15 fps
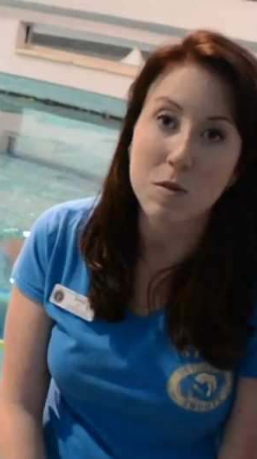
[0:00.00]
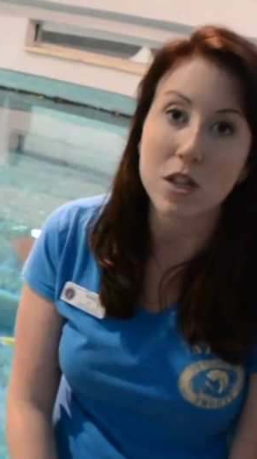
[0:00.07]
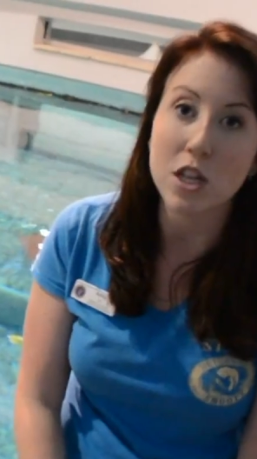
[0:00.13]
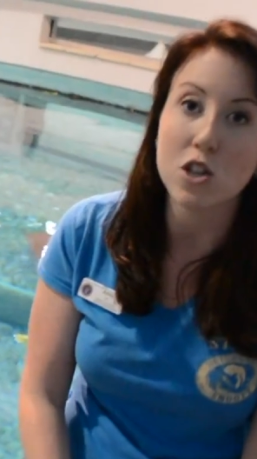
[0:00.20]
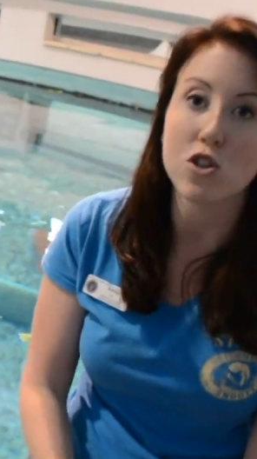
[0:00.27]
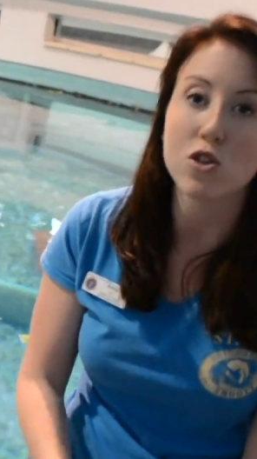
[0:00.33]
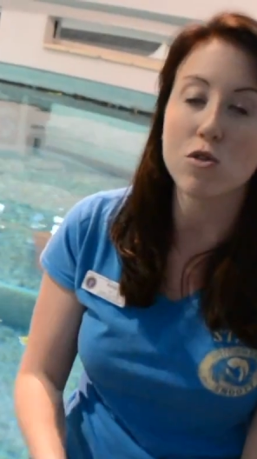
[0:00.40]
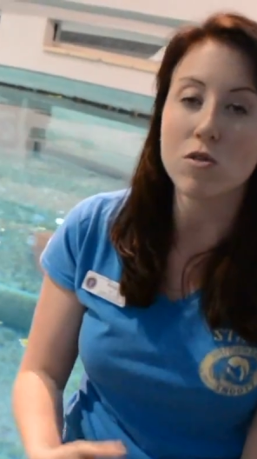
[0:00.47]
but
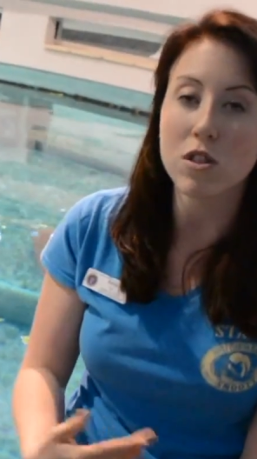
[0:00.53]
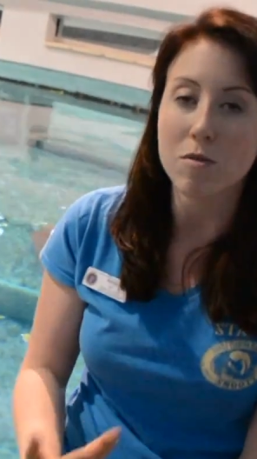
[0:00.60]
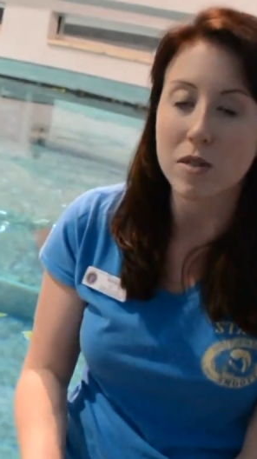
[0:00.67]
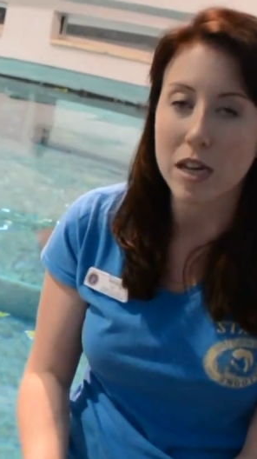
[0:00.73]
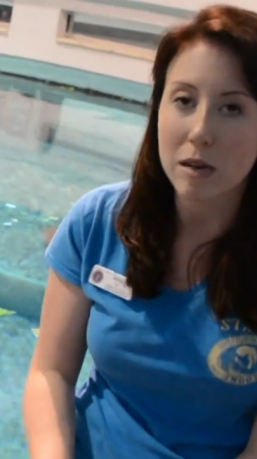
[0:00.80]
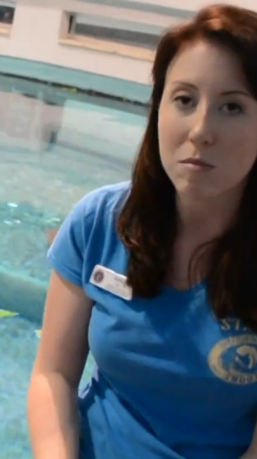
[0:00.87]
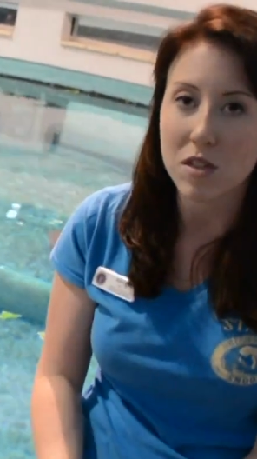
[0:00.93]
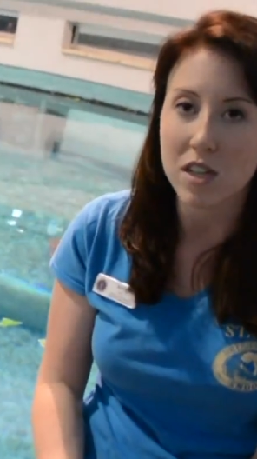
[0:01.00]
they do
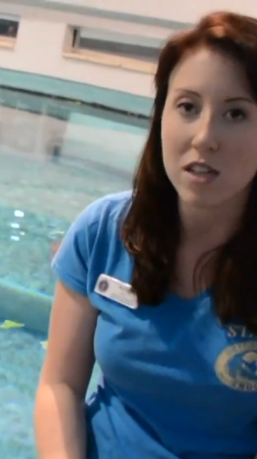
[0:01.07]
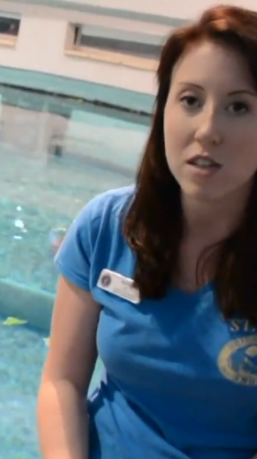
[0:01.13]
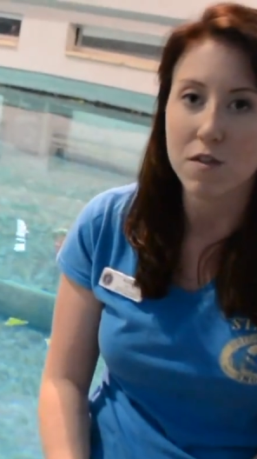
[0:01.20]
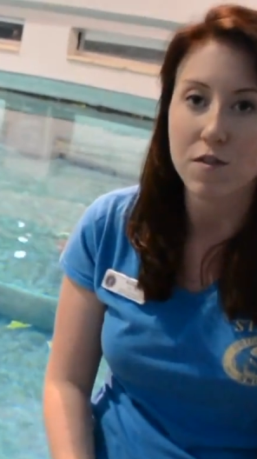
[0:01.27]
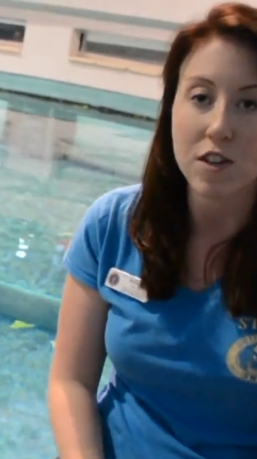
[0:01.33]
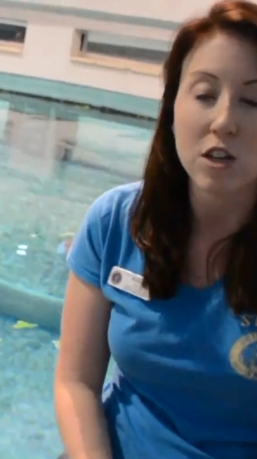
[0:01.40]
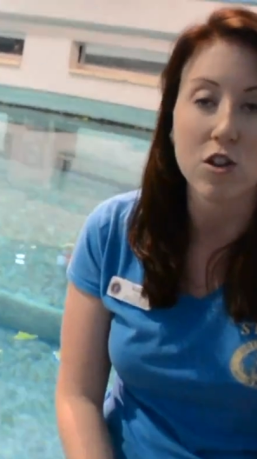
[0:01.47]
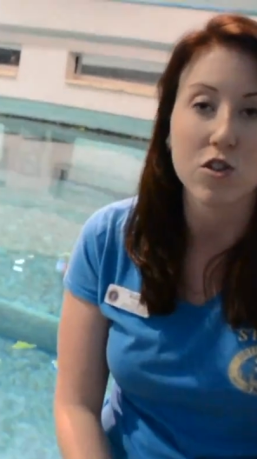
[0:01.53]
sometimes like to
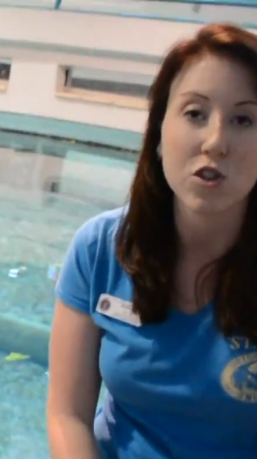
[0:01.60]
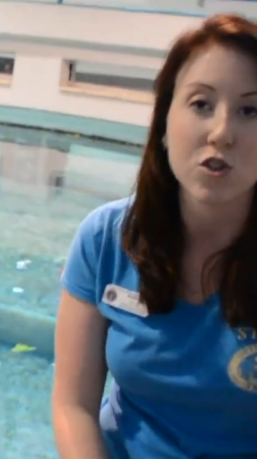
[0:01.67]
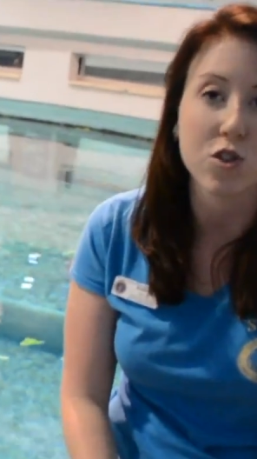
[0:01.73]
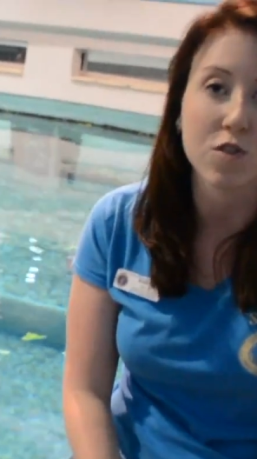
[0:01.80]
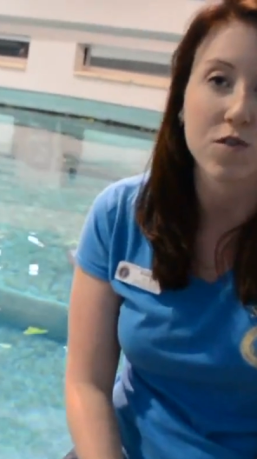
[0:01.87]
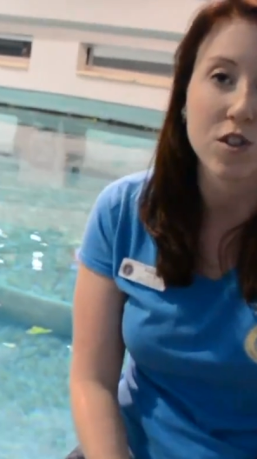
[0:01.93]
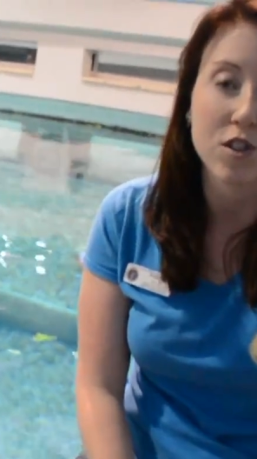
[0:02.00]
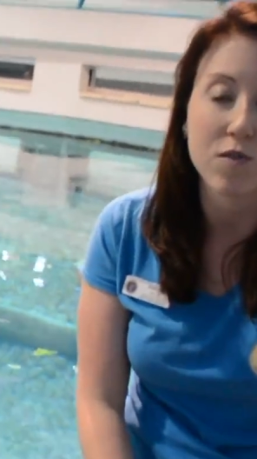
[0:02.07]
feed on the
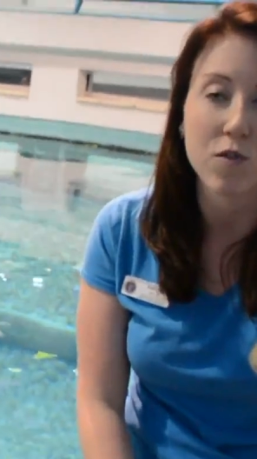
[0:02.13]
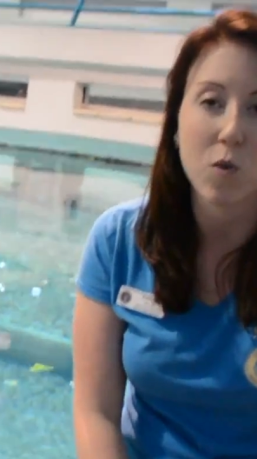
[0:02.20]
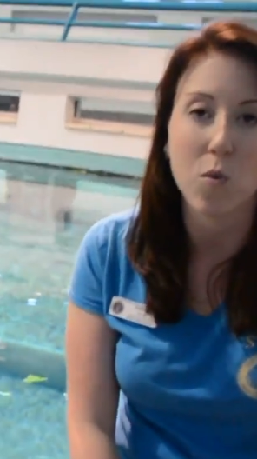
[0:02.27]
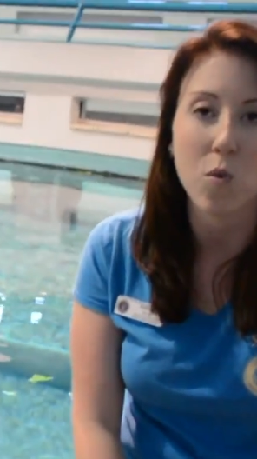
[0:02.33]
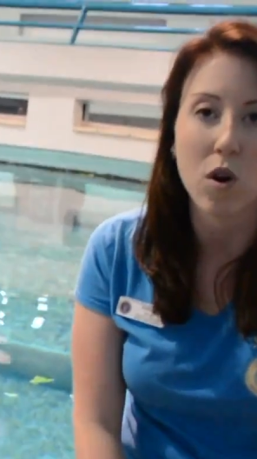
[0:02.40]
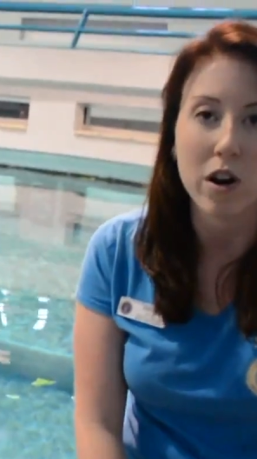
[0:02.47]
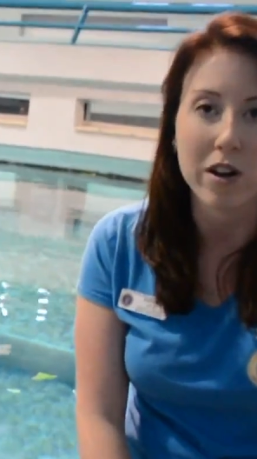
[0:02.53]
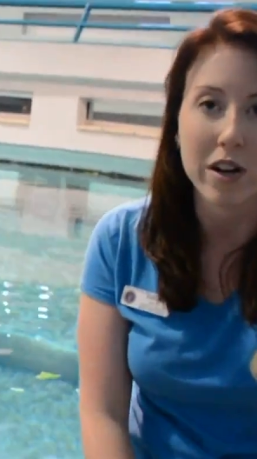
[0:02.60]
surface of the
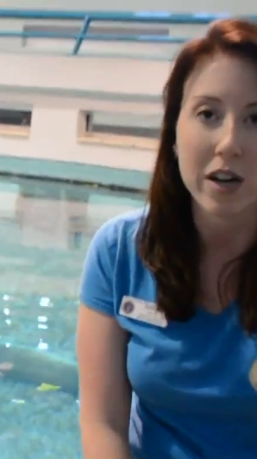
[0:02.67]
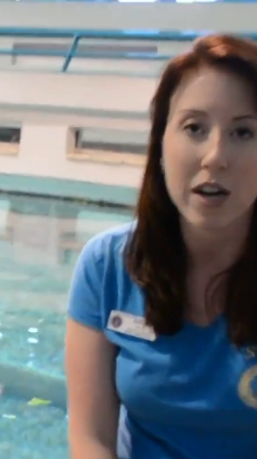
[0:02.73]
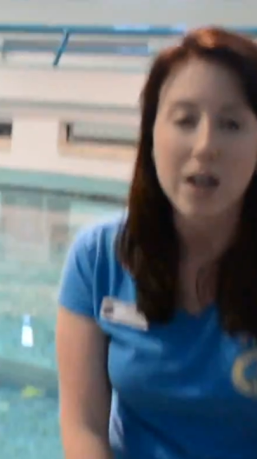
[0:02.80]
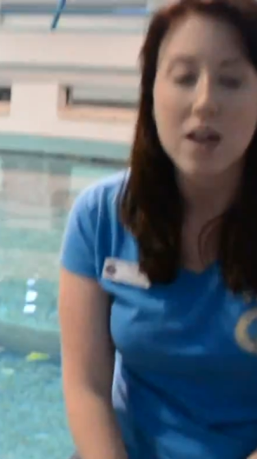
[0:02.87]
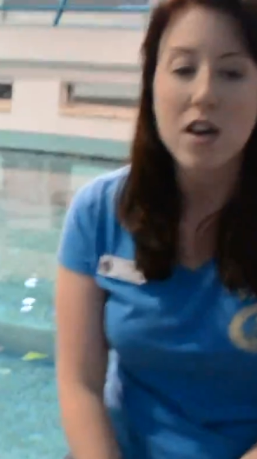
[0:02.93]
water.